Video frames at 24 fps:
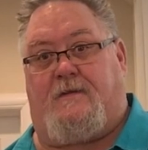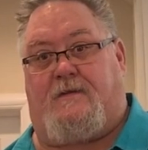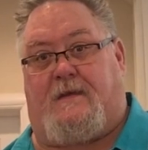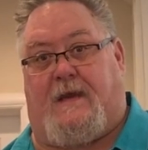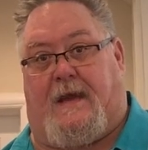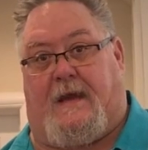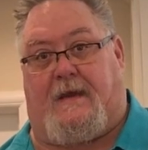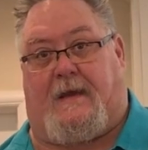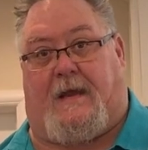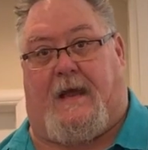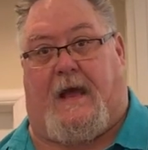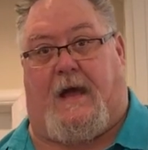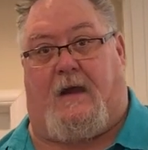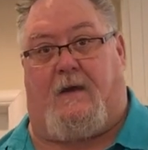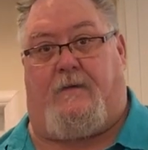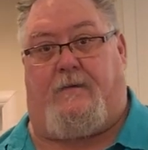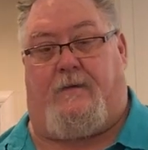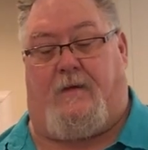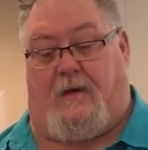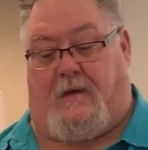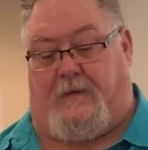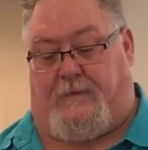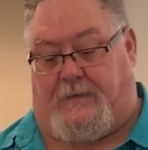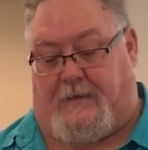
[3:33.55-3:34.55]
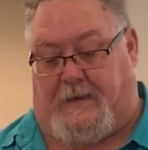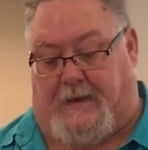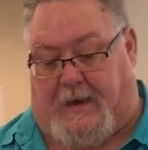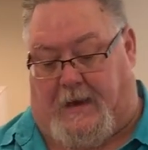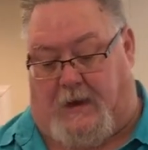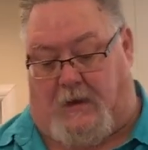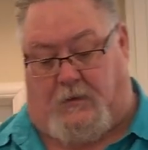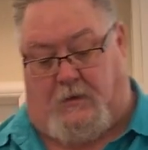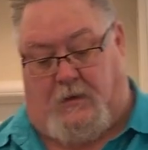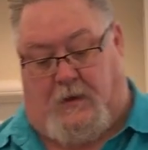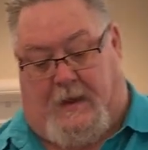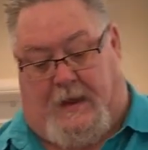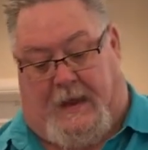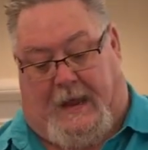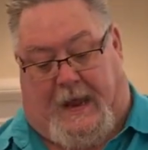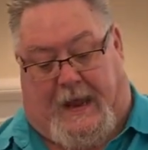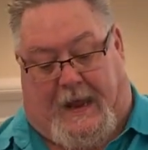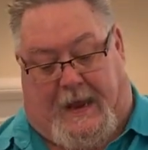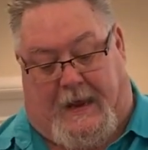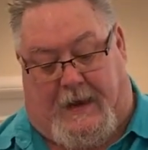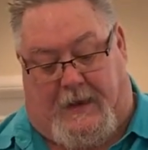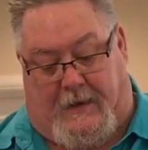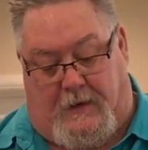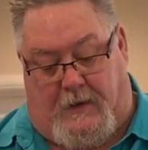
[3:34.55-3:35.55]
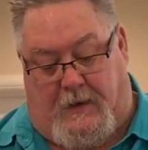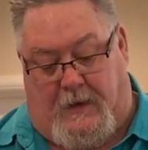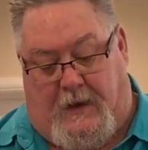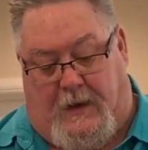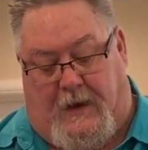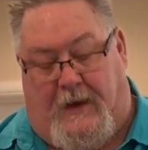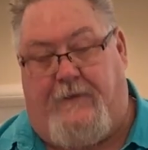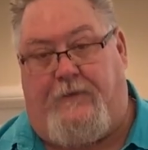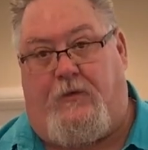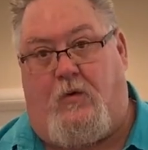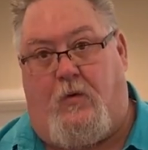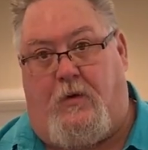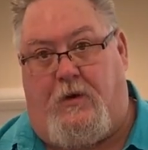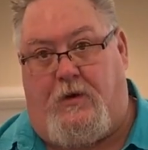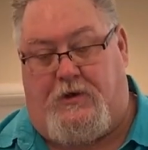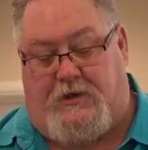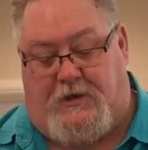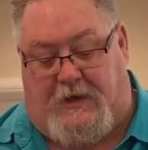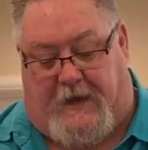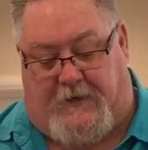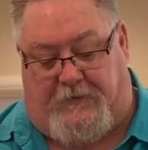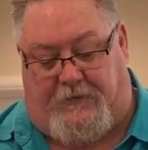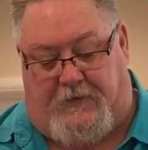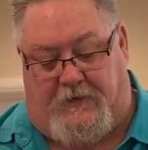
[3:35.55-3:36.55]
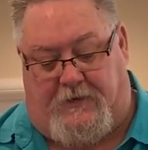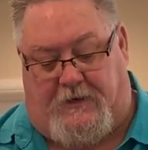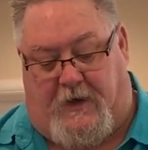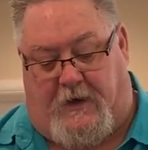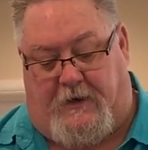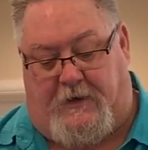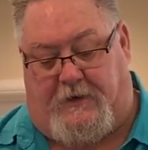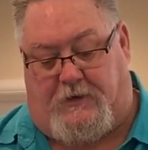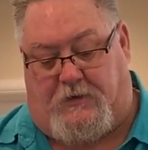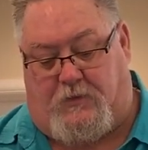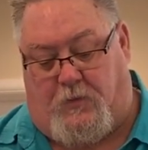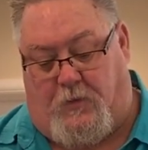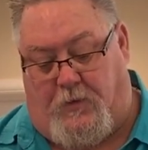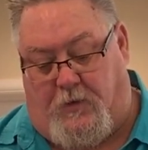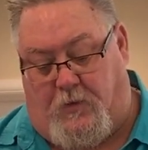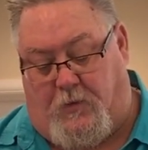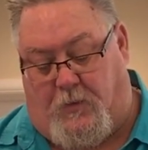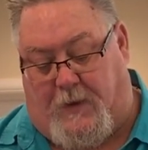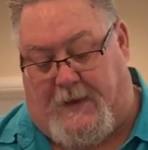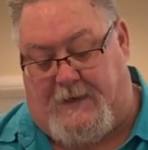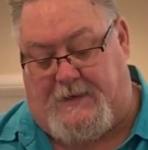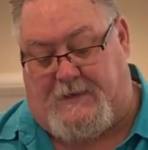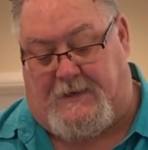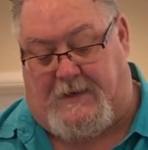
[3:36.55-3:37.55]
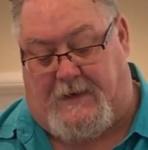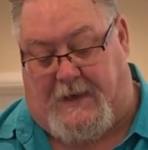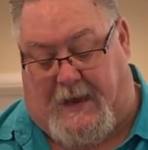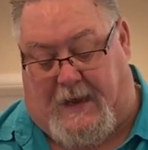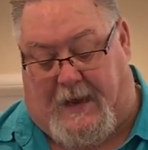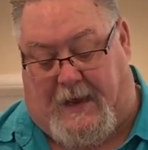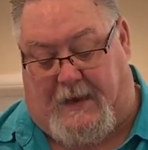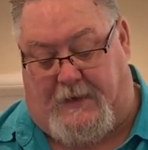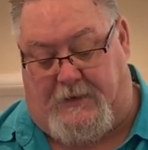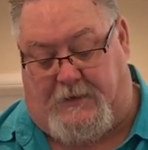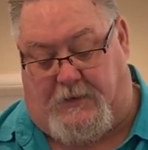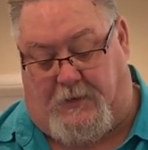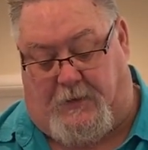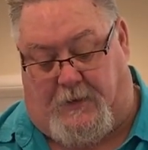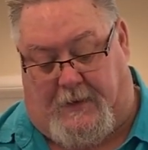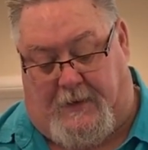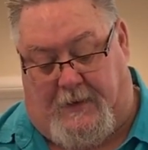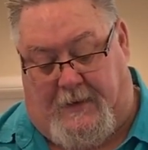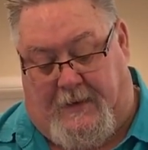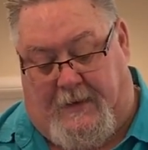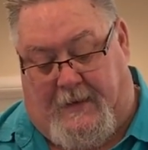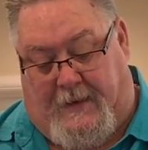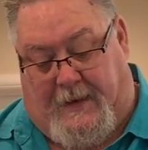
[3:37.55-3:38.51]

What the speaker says: the steak out of the oven now, and if you want to check for doneness, one of the ways that I do it